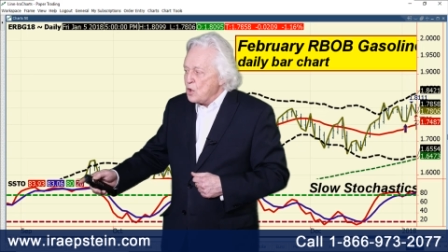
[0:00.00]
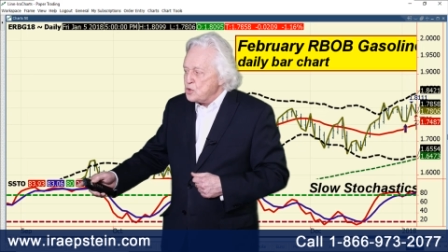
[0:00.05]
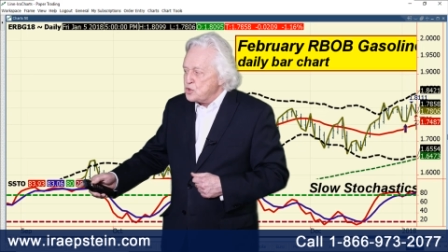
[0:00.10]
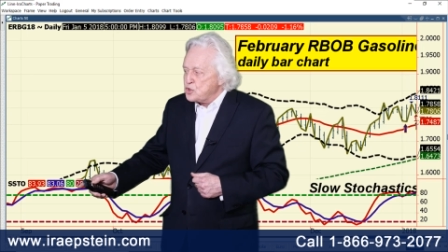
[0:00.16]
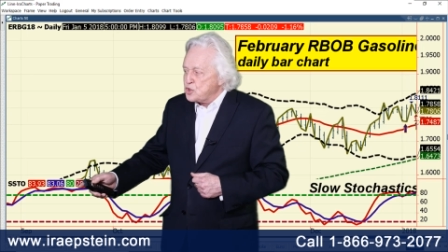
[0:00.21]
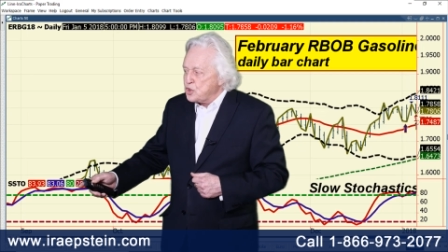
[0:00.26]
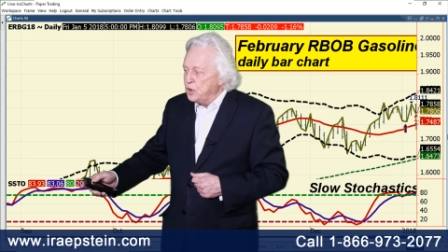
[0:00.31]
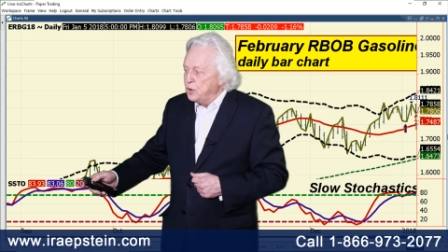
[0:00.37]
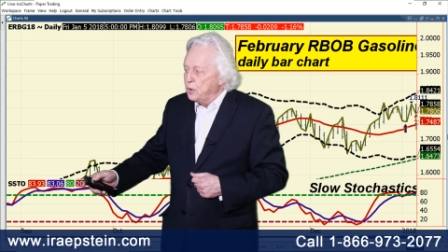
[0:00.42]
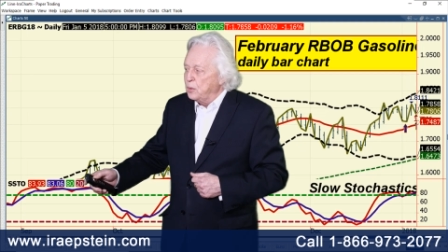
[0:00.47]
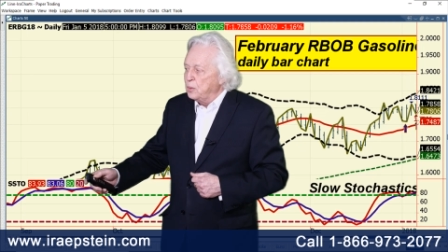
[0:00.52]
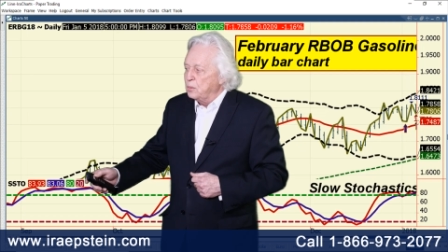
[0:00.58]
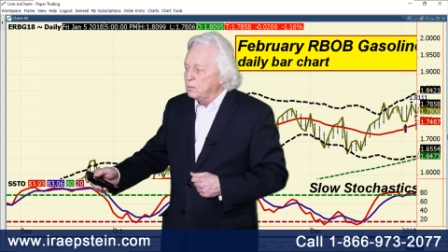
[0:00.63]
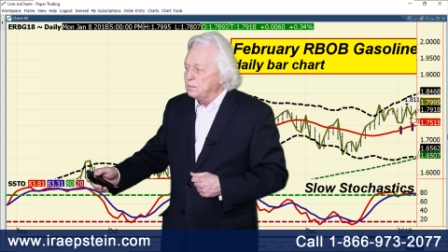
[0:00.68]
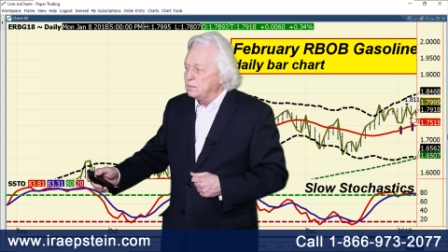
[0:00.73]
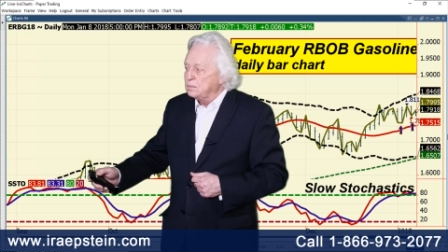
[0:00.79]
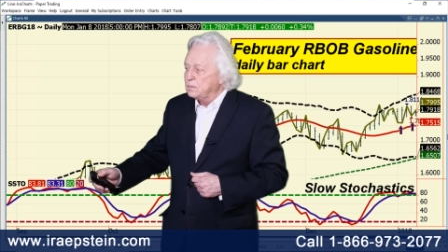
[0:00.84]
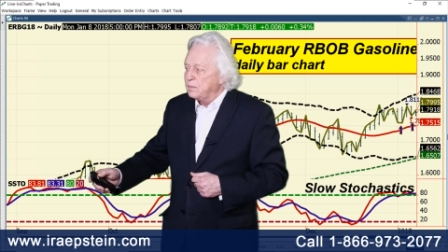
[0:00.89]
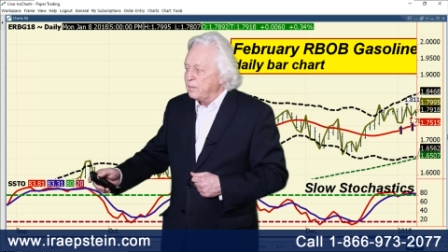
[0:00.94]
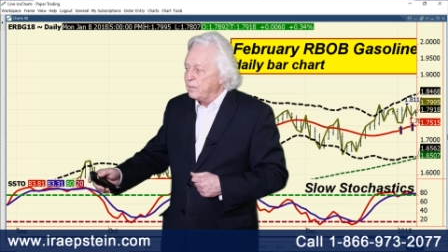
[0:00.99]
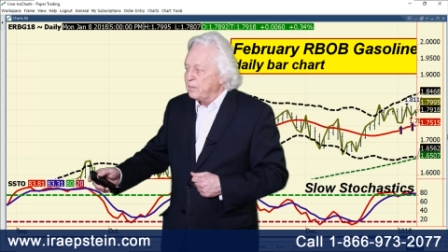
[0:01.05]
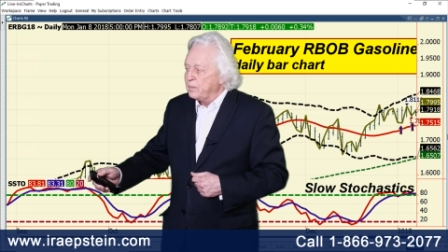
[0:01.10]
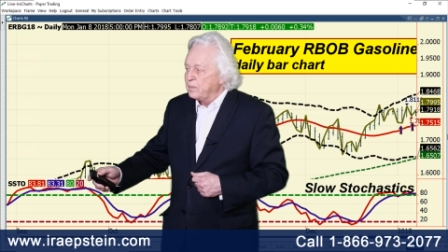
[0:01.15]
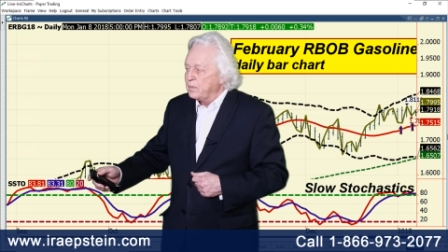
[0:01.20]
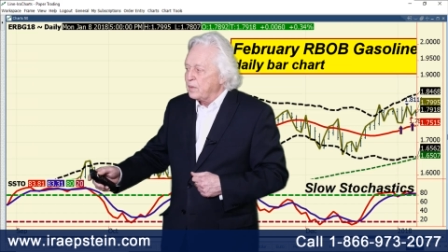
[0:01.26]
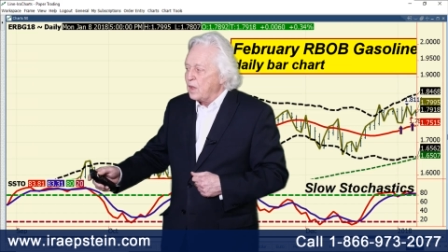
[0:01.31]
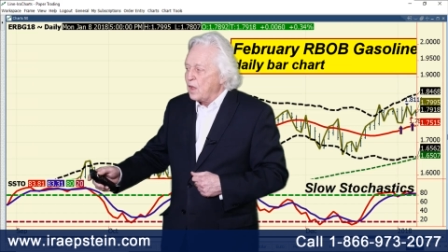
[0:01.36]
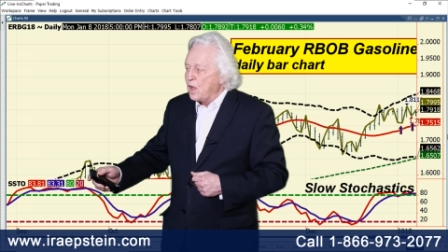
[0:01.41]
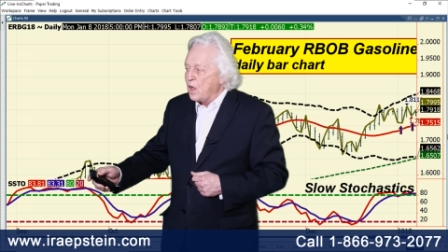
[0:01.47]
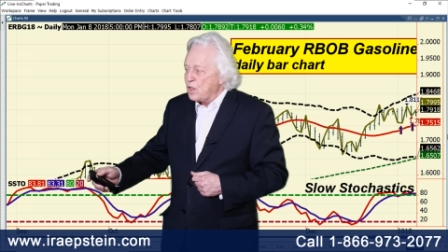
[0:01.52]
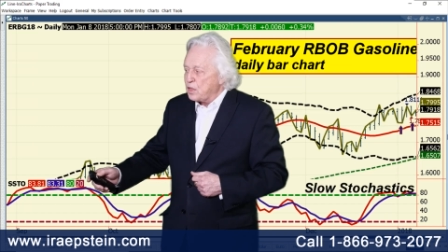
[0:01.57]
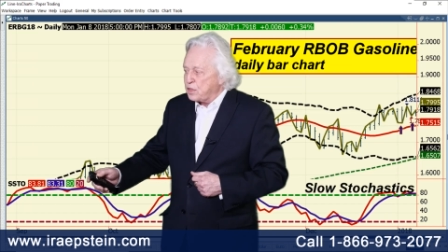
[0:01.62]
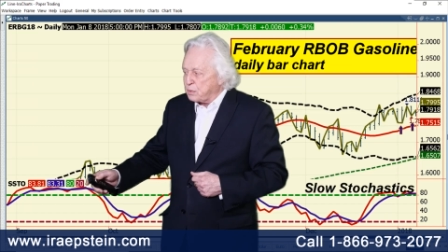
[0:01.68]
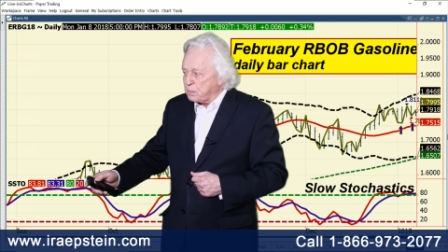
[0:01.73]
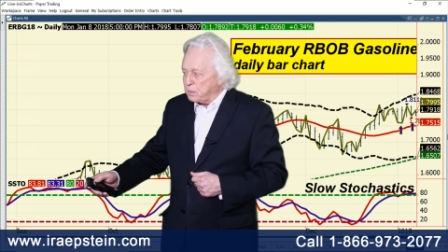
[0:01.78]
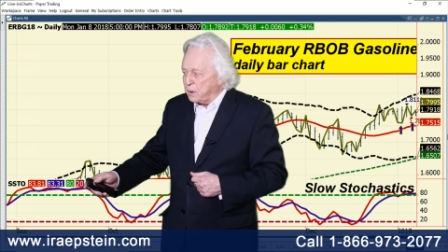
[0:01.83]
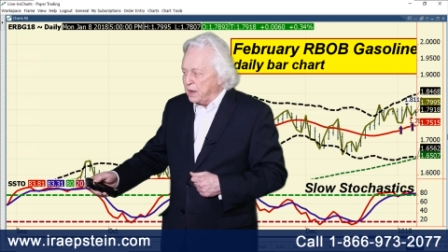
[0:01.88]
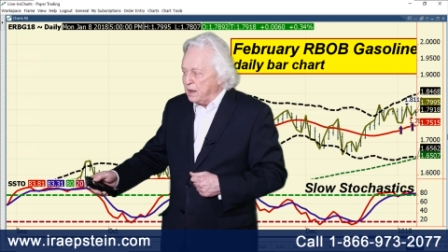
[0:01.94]
two
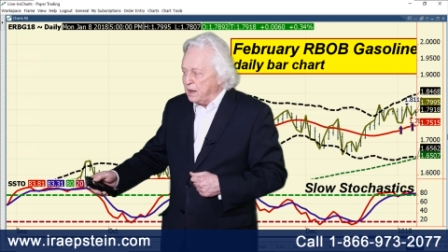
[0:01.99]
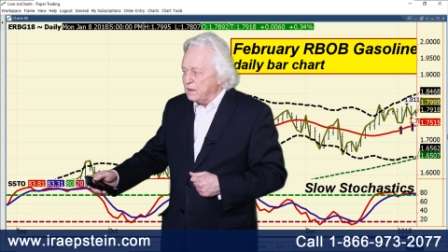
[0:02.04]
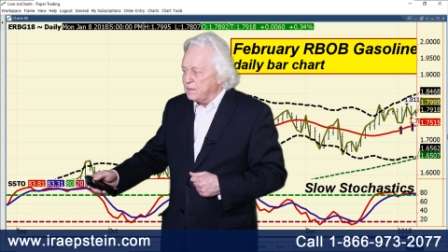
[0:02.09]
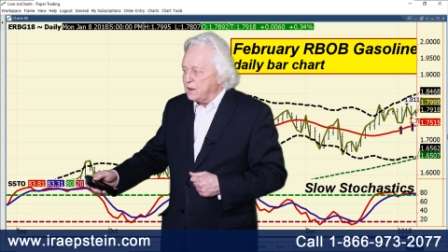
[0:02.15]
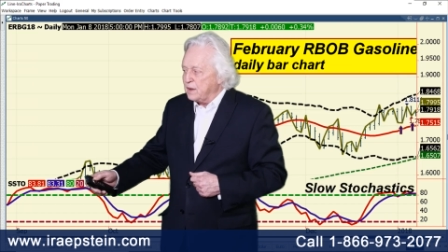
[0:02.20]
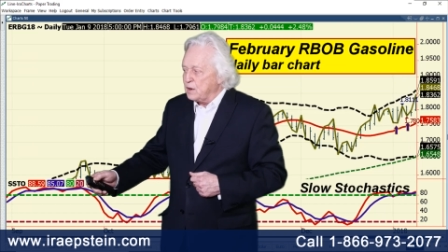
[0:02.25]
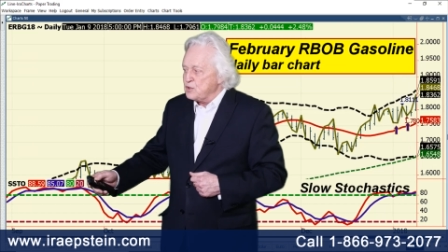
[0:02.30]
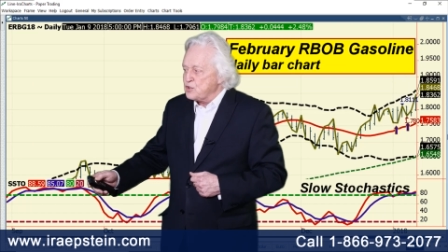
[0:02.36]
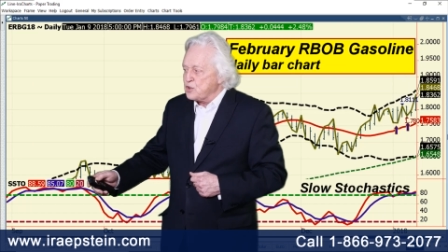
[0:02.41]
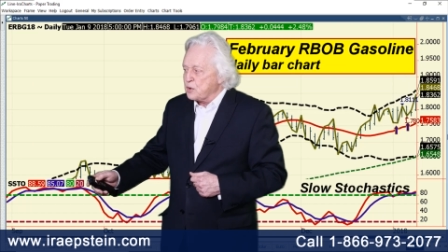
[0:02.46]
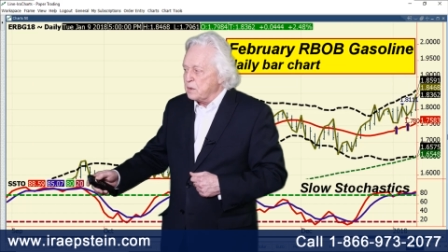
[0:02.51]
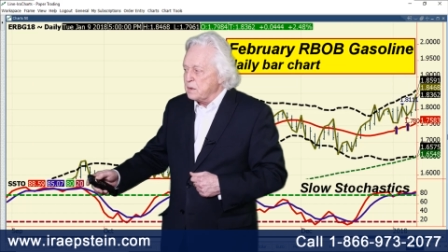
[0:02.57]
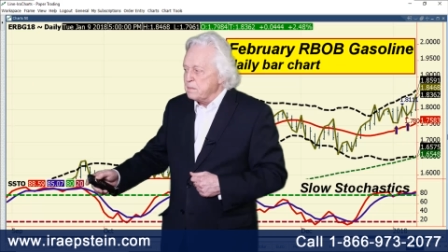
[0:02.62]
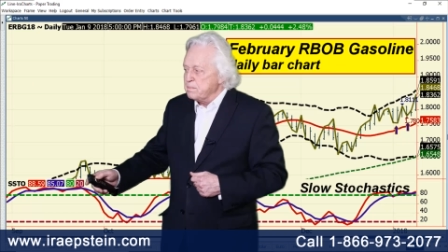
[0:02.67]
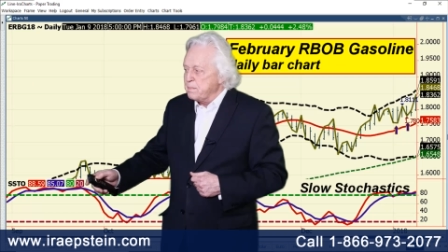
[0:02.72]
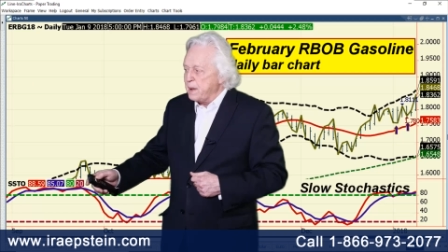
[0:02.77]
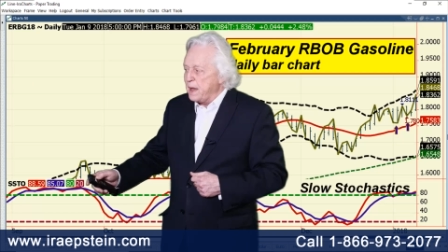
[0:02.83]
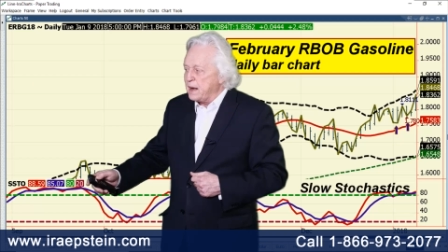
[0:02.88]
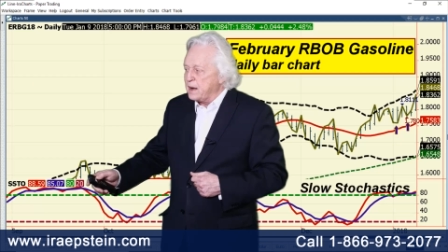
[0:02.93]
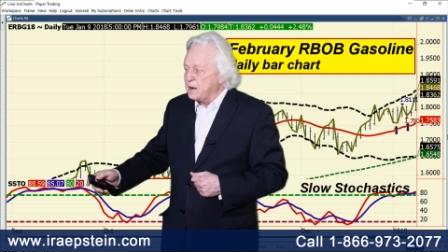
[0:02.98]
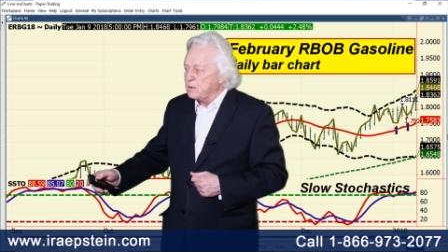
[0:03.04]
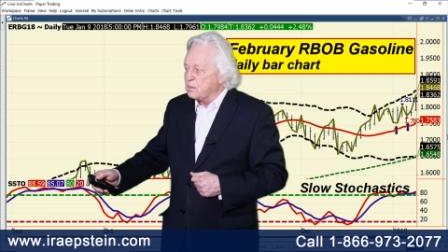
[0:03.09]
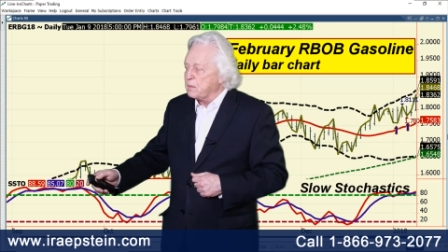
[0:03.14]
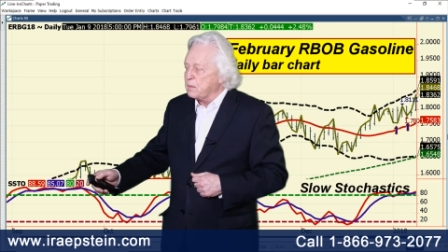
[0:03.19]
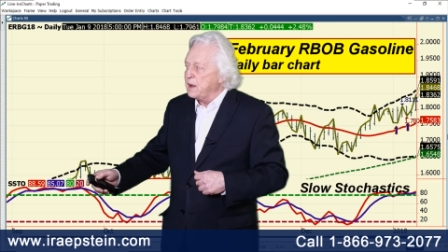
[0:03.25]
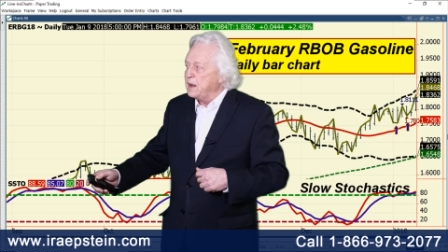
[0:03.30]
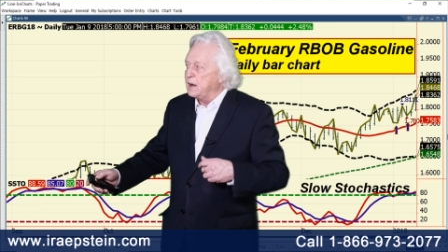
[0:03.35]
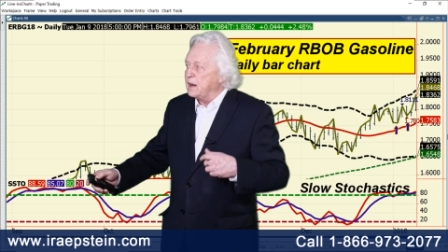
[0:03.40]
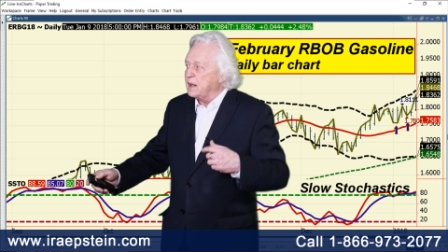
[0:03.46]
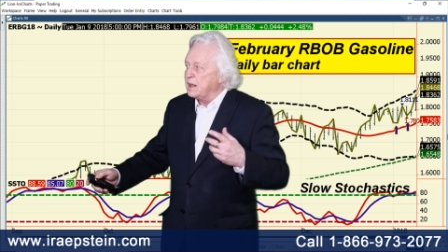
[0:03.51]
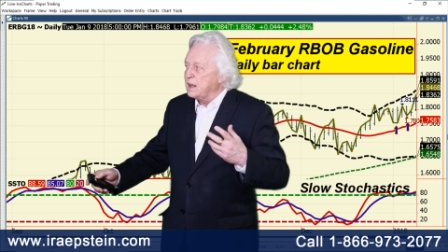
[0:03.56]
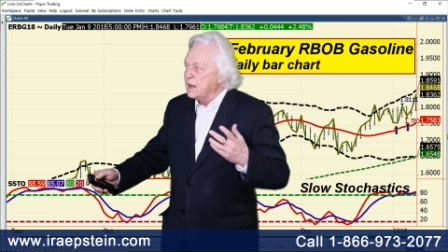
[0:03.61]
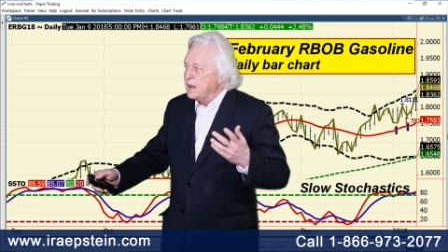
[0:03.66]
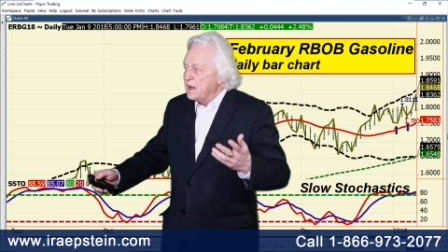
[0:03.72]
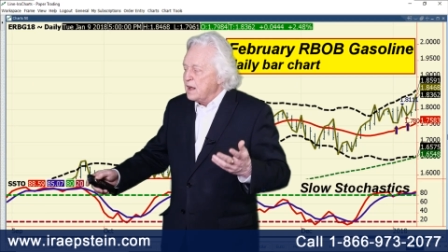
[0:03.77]
three there's your embedded reading